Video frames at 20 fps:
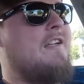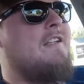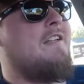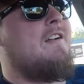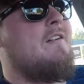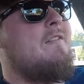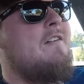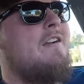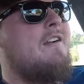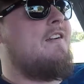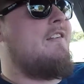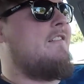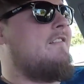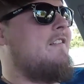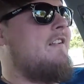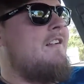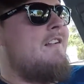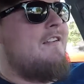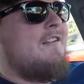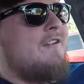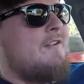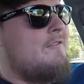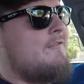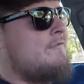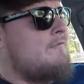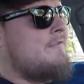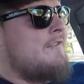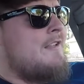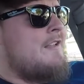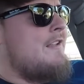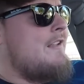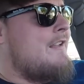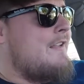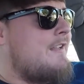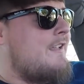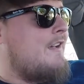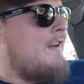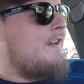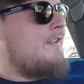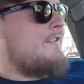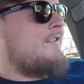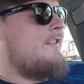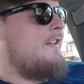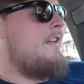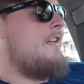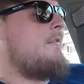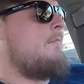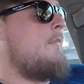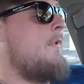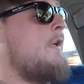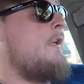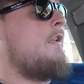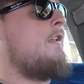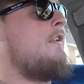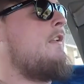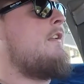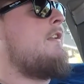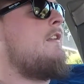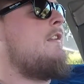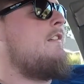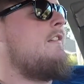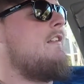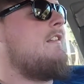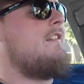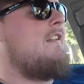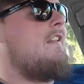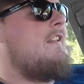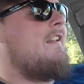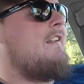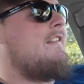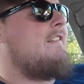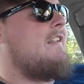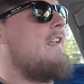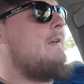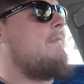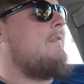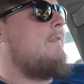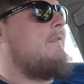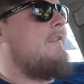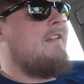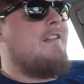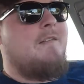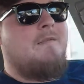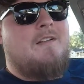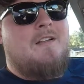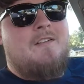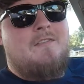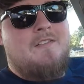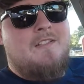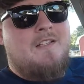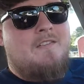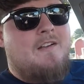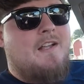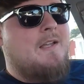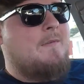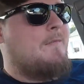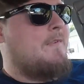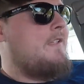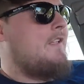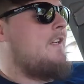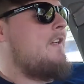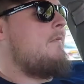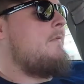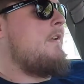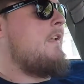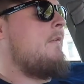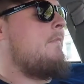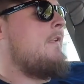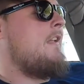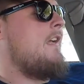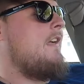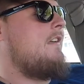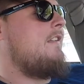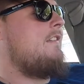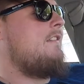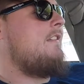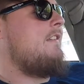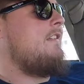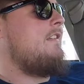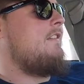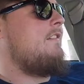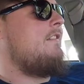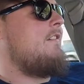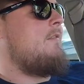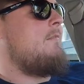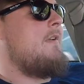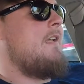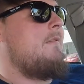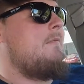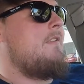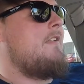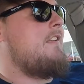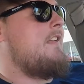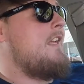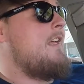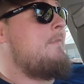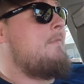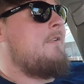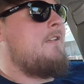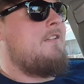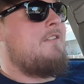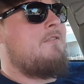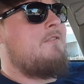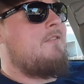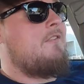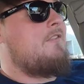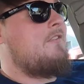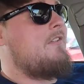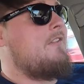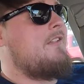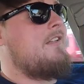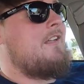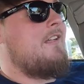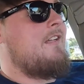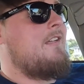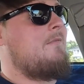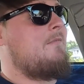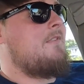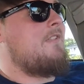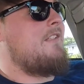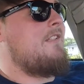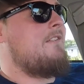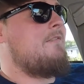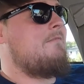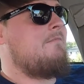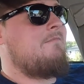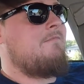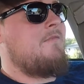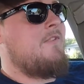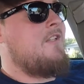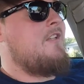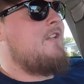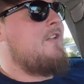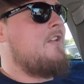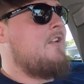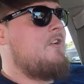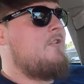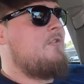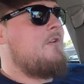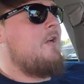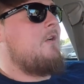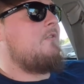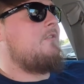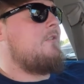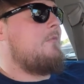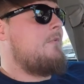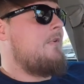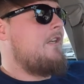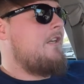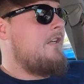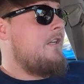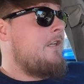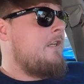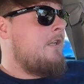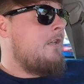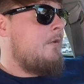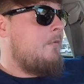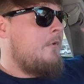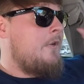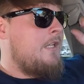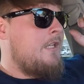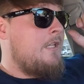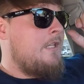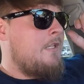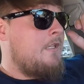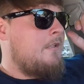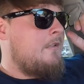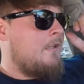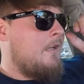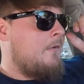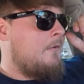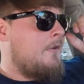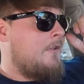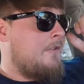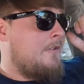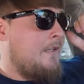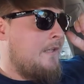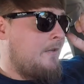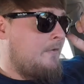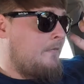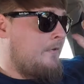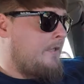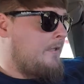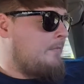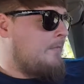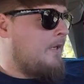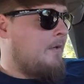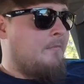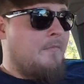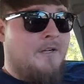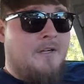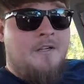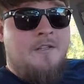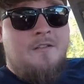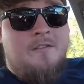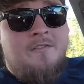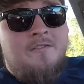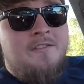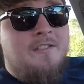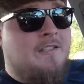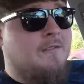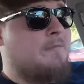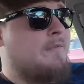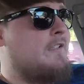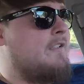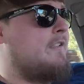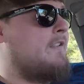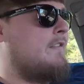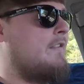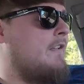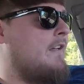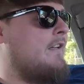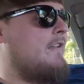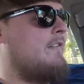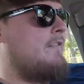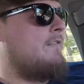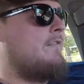nowhere, it's not no contract, but just something that just happened to me. Let me know if it's ever happened to y'all. But I mean, I could see, you know, maybe it happening 2 or 3 times, and who knows the period, a week, I wouldn't think a week, but a month or 6 months, like,